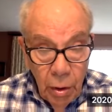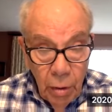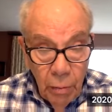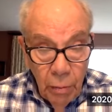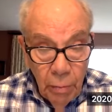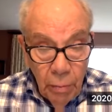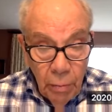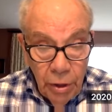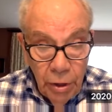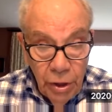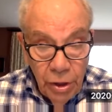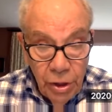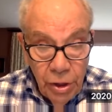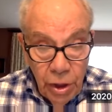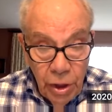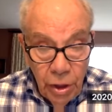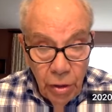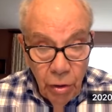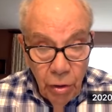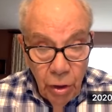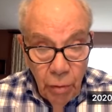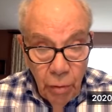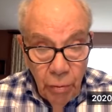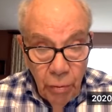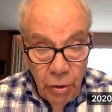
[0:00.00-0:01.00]
please enter
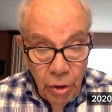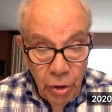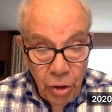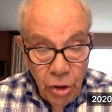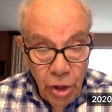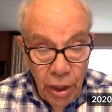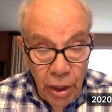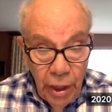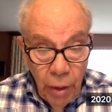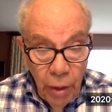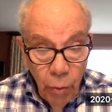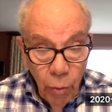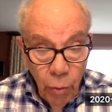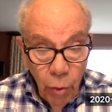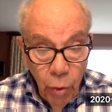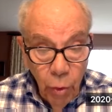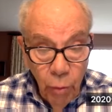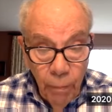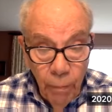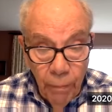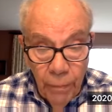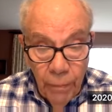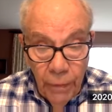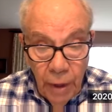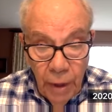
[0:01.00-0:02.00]
them in the chat
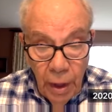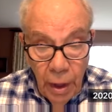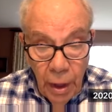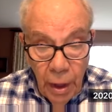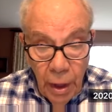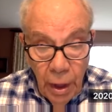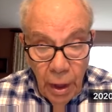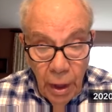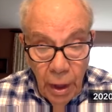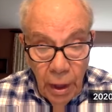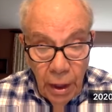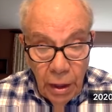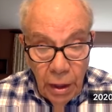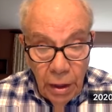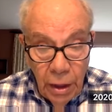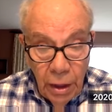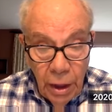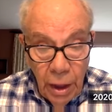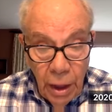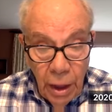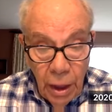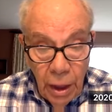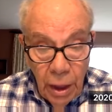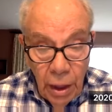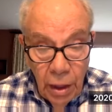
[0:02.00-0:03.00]
room And at
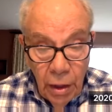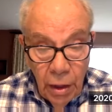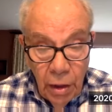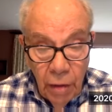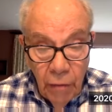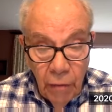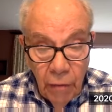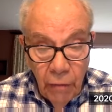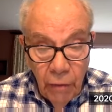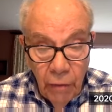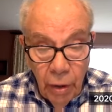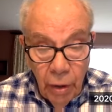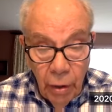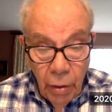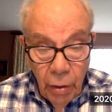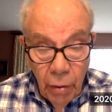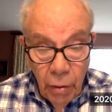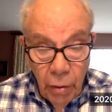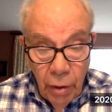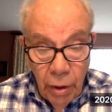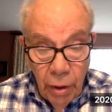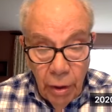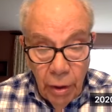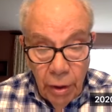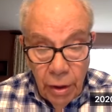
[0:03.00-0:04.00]
the end of
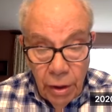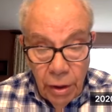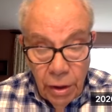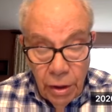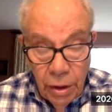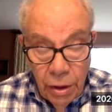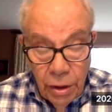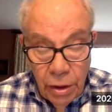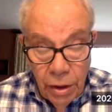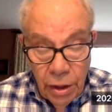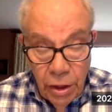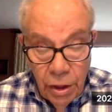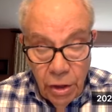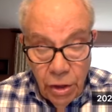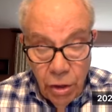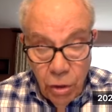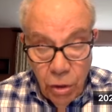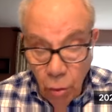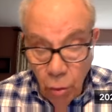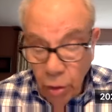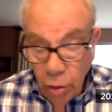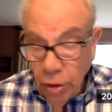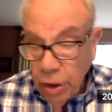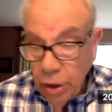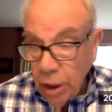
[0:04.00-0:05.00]
our session,
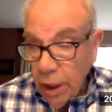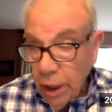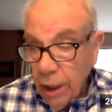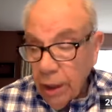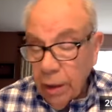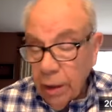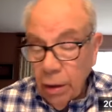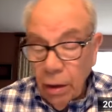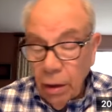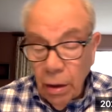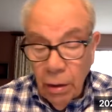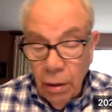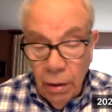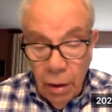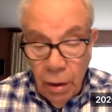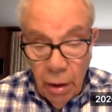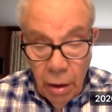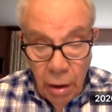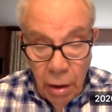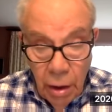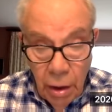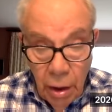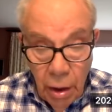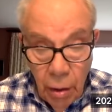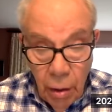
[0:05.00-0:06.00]
toward the end,
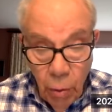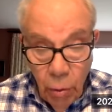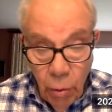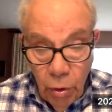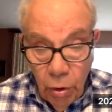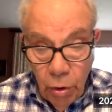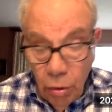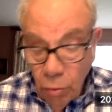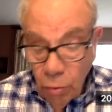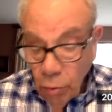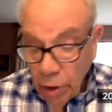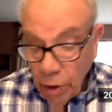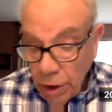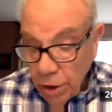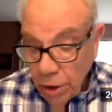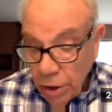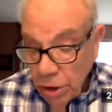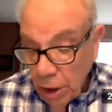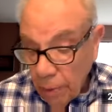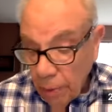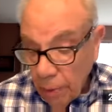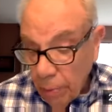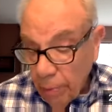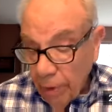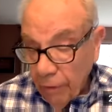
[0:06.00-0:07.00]
we'll try to
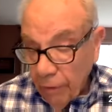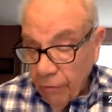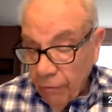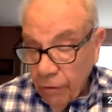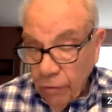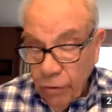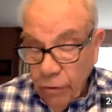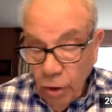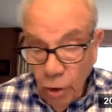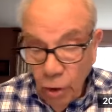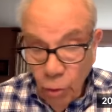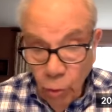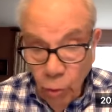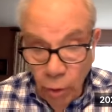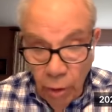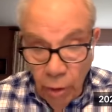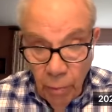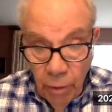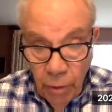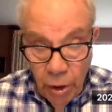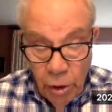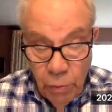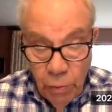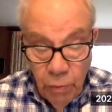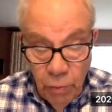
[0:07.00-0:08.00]
stop about 15, 20
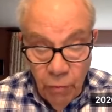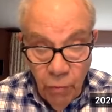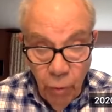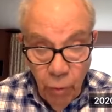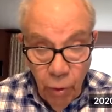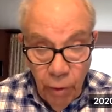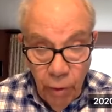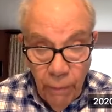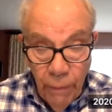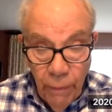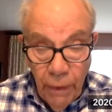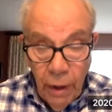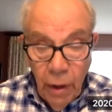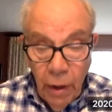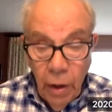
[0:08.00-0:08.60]
minutes before,